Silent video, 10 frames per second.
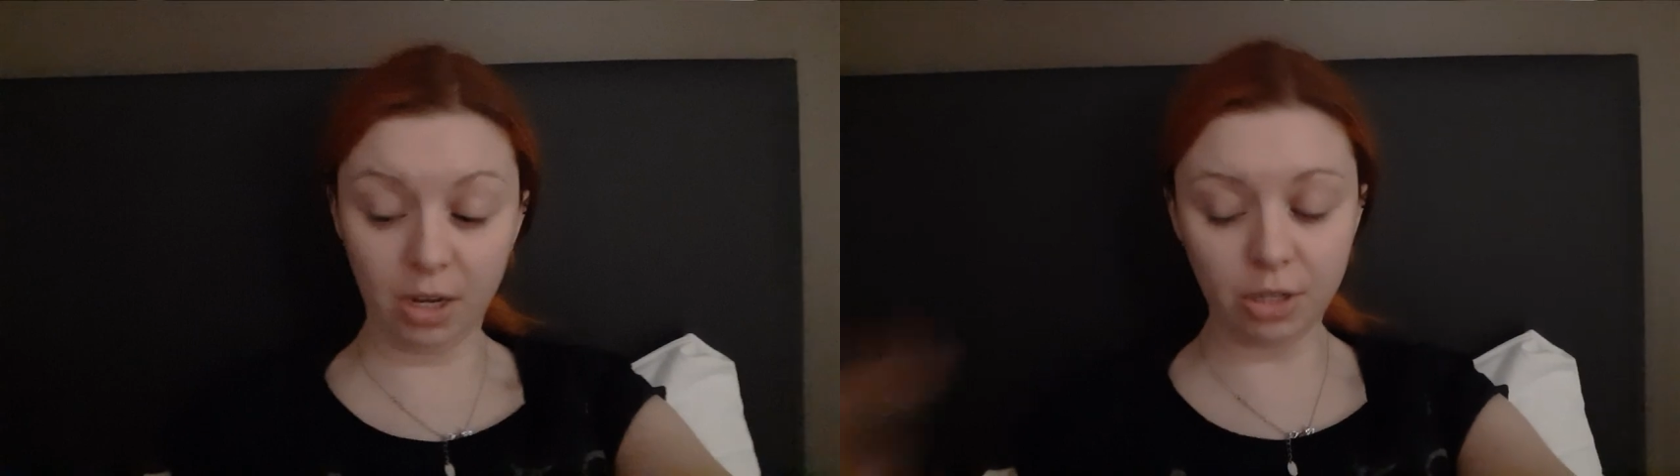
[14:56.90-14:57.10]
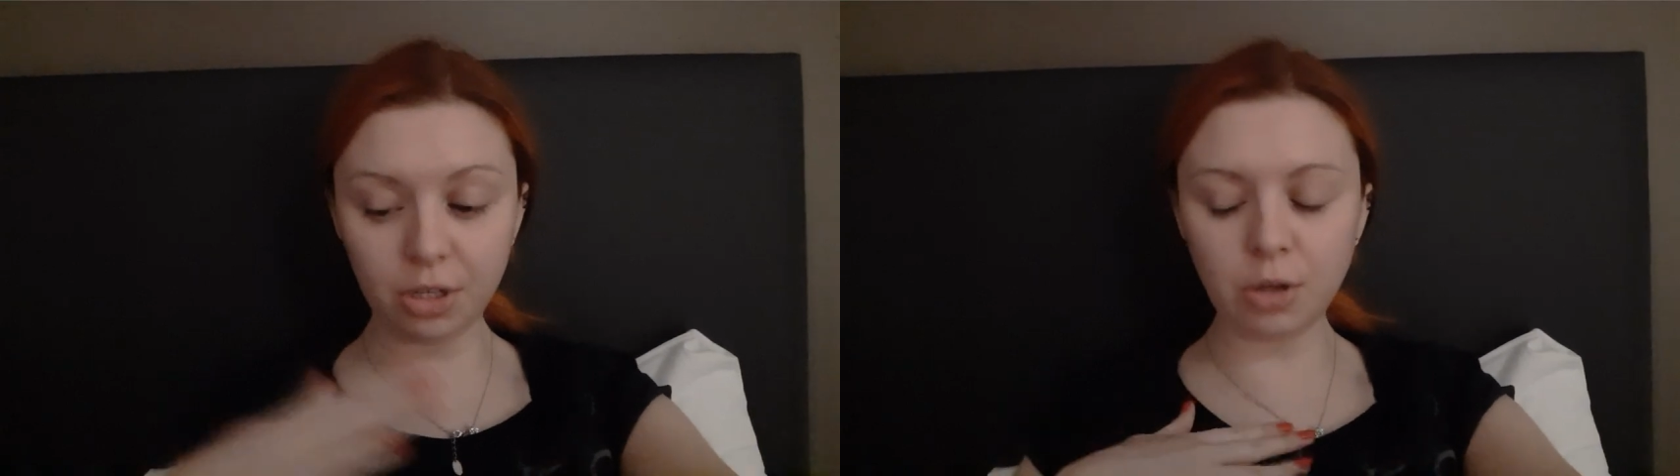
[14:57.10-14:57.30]

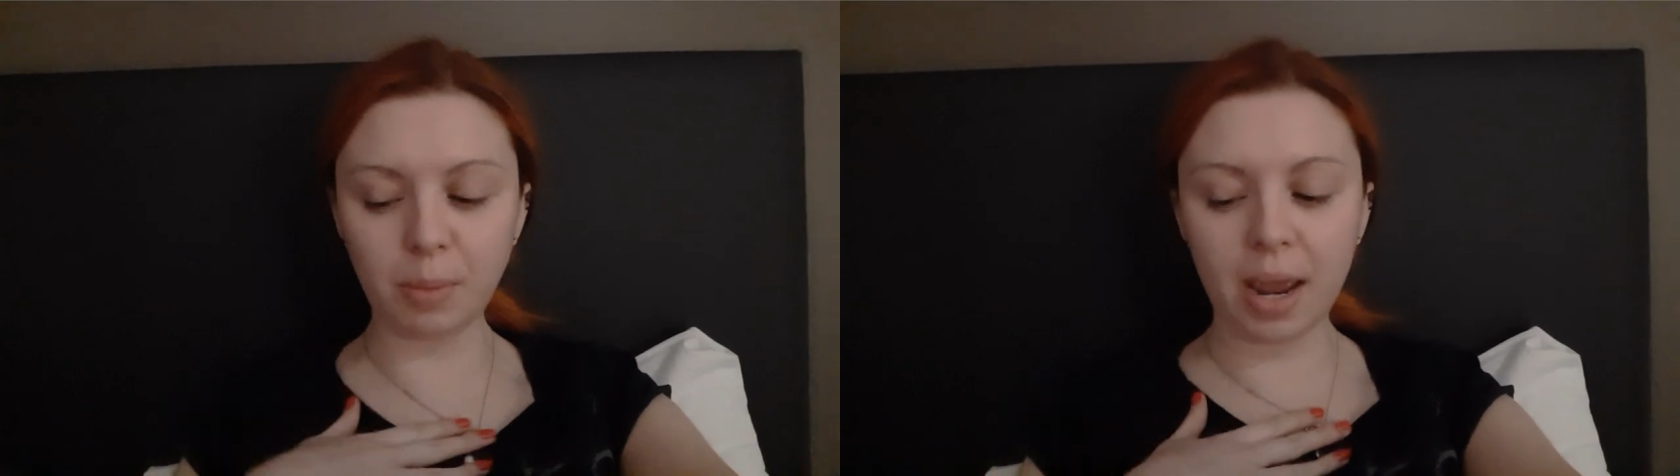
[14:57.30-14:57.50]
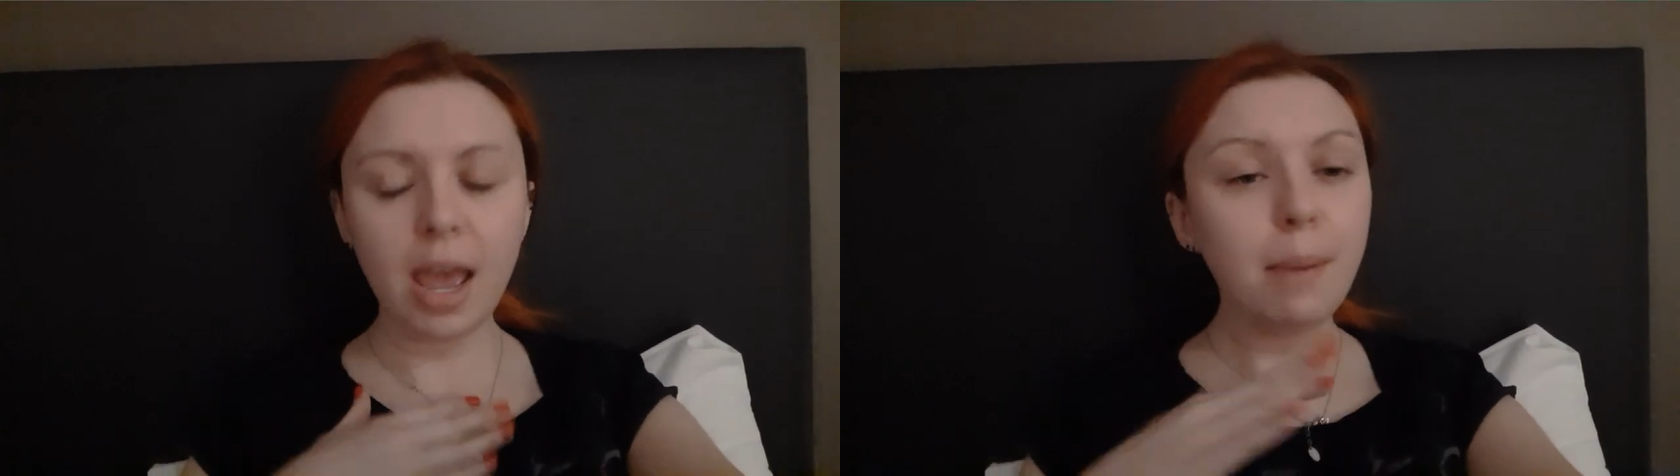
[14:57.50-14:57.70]
excuse
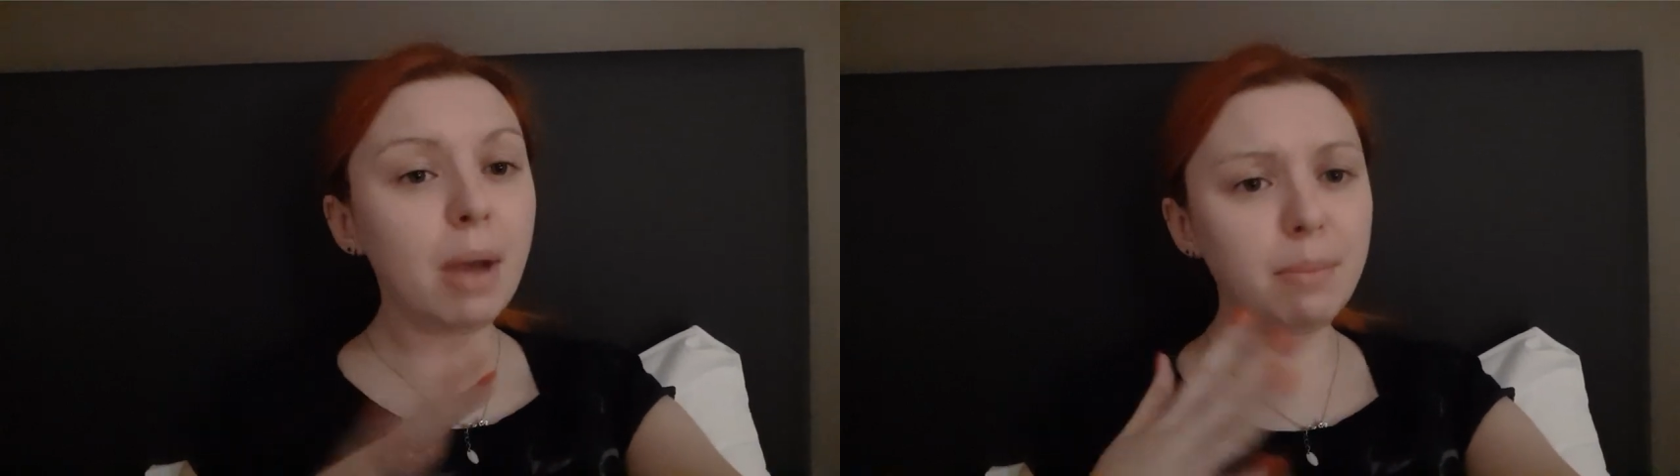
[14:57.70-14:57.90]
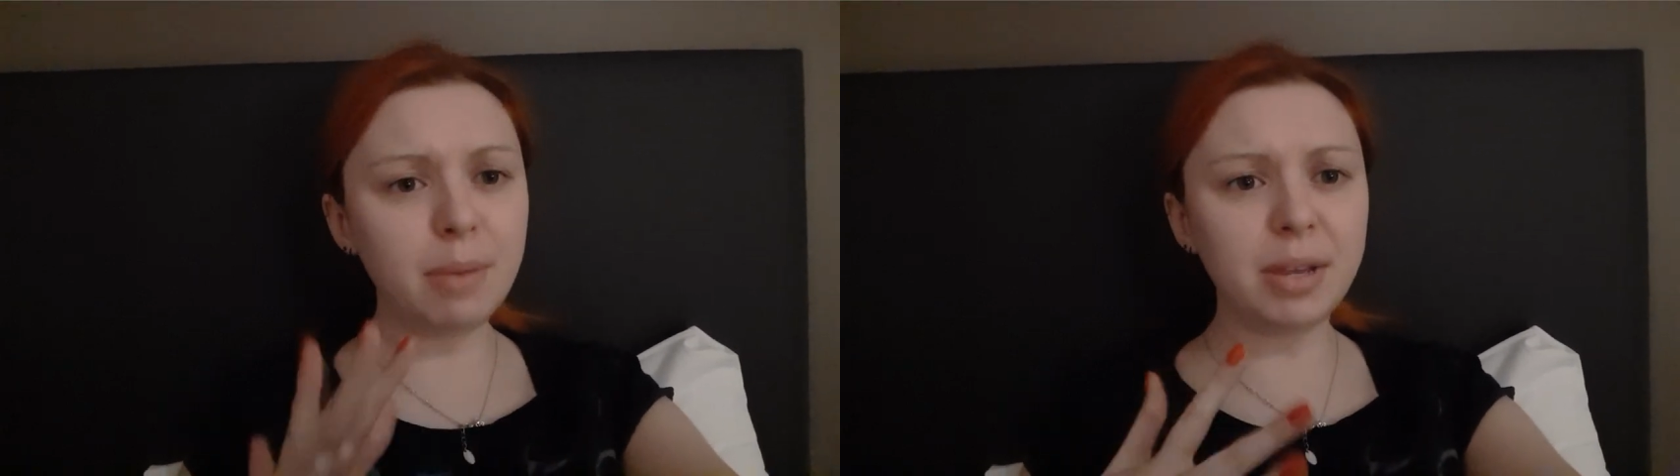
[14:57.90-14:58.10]
me,
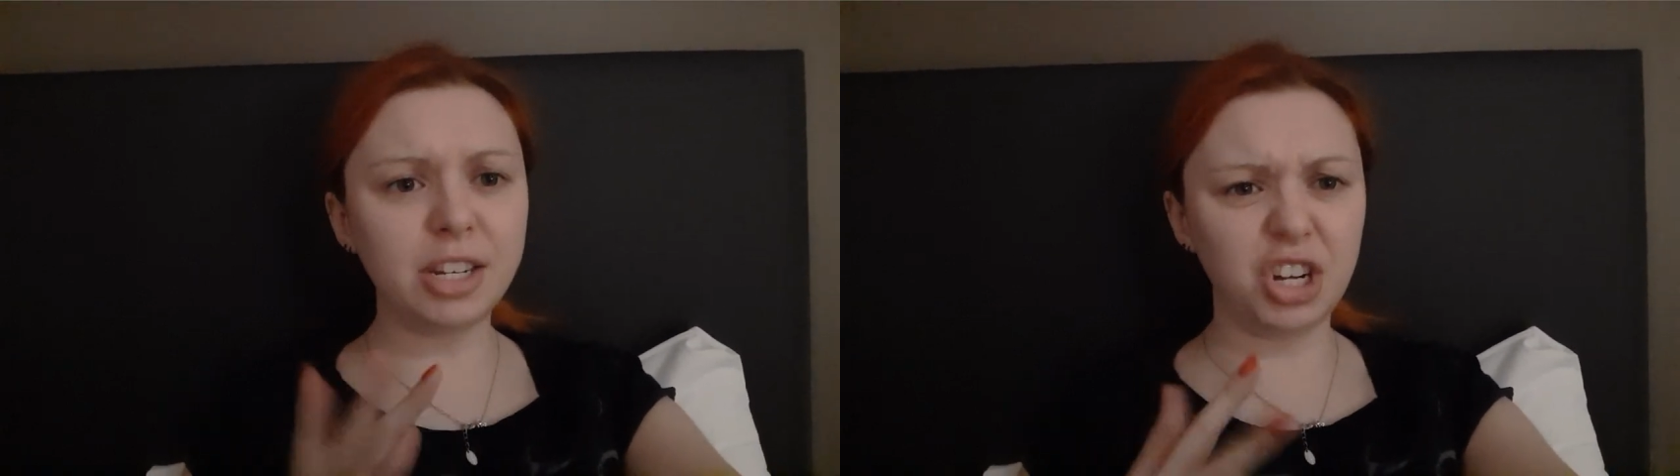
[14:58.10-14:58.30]
might be a bit